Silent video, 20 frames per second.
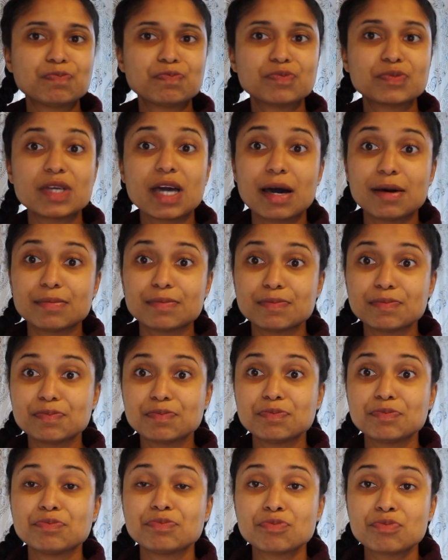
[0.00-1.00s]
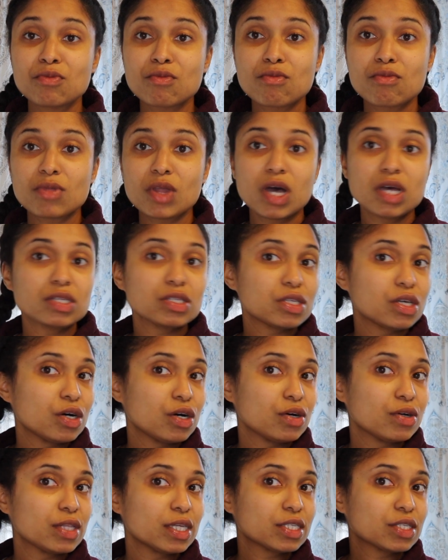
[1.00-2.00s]
Yeah.
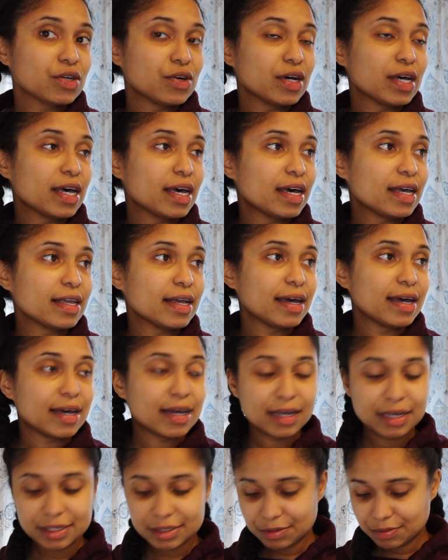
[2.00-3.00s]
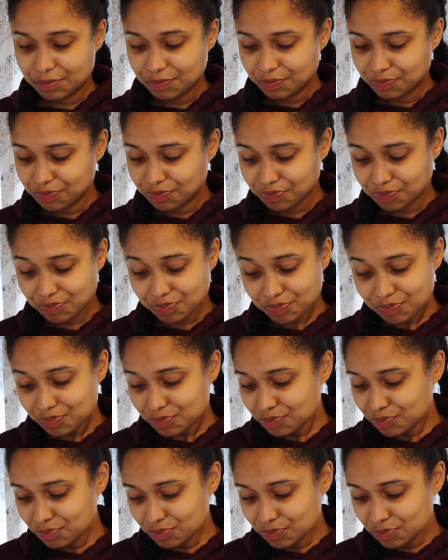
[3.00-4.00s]
So let's go ahead and
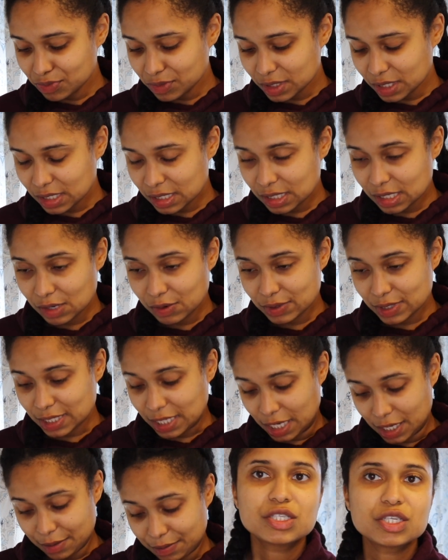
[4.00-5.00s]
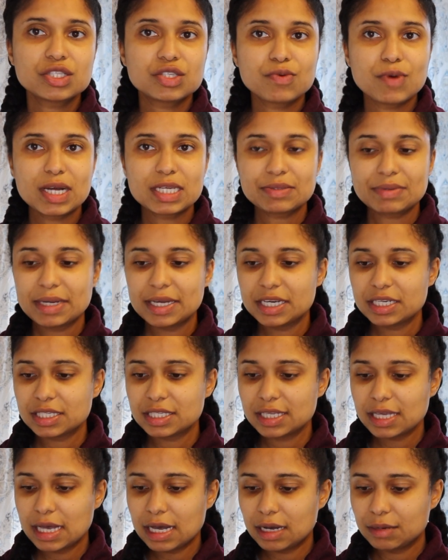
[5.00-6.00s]
see what's up. So to wash my hair
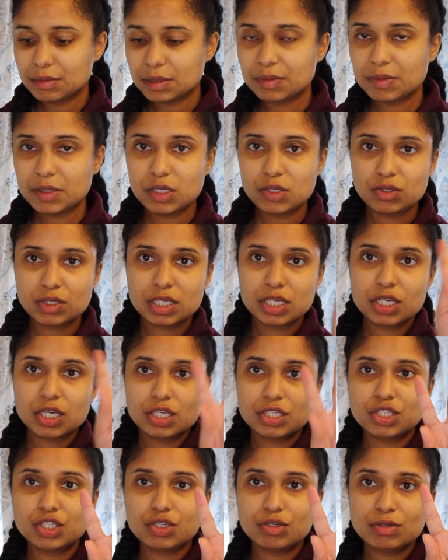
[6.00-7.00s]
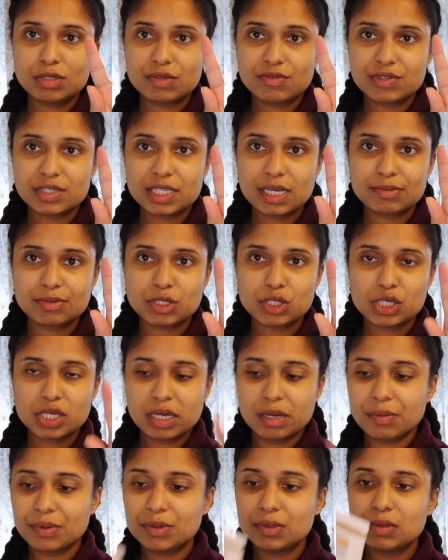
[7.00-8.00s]
today, I'm going to be using two different types of
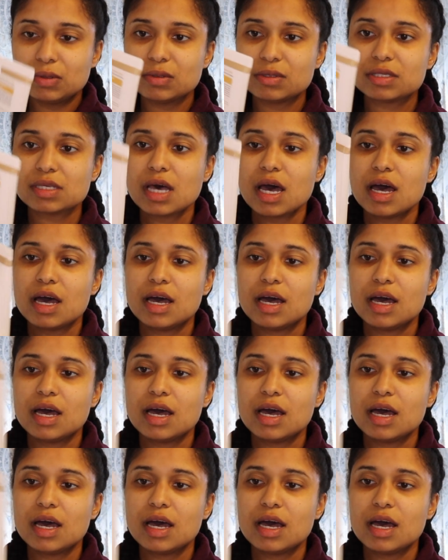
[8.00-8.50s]
shampoos